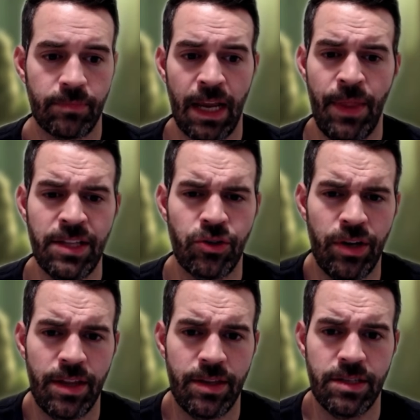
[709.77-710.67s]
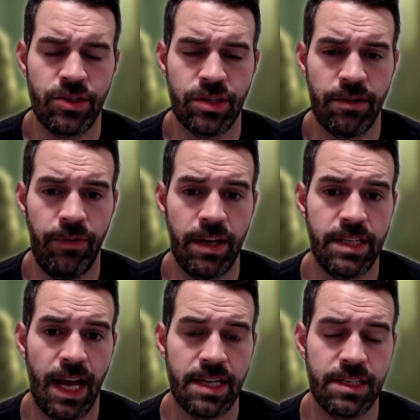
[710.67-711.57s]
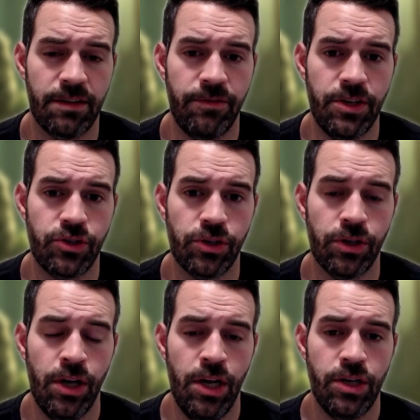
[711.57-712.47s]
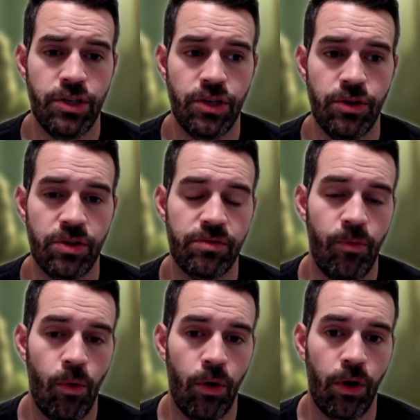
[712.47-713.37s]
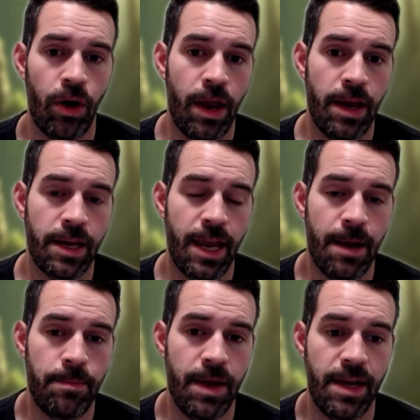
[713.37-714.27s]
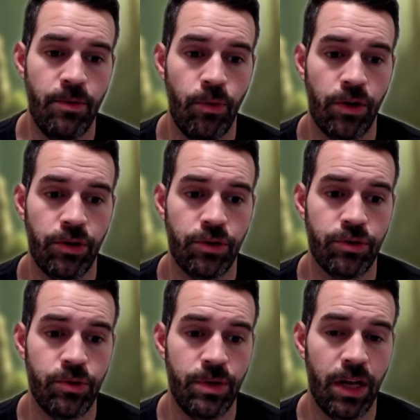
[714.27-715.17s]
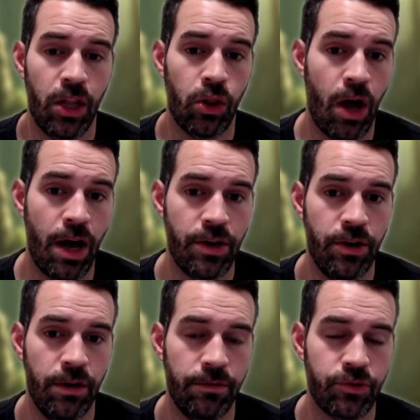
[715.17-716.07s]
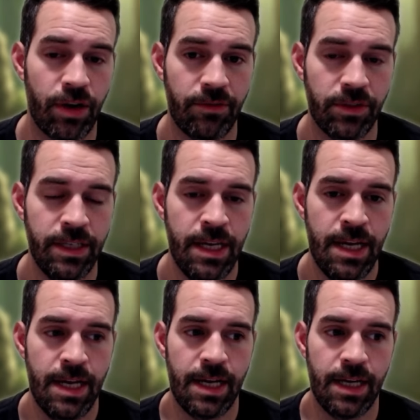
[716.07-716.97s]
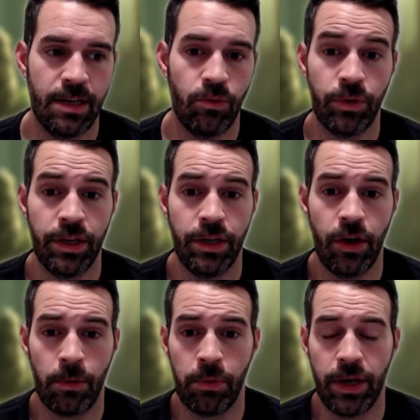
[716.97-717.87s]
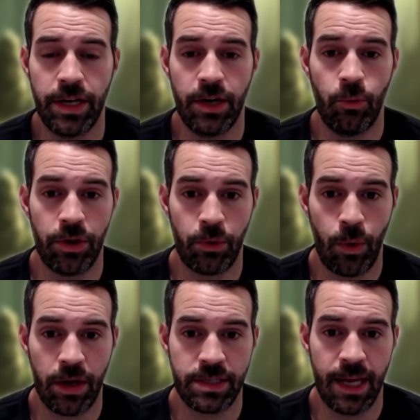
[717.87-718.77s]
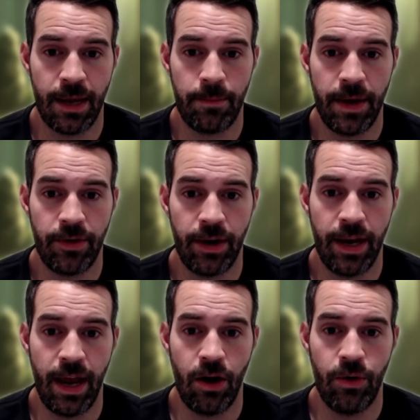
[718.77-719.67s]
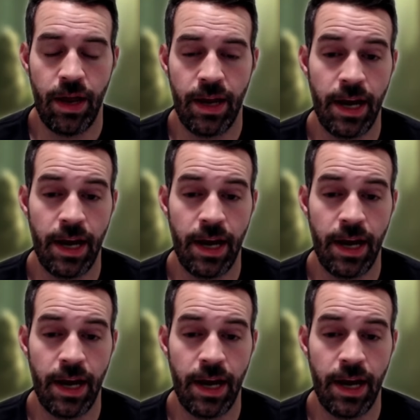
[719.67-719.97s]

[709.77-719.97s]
And that's great. This is just a fantastic feature to use for a campaign where you're doing a lot of traveling. We are playing in a Wither Wilds campaign right now, and I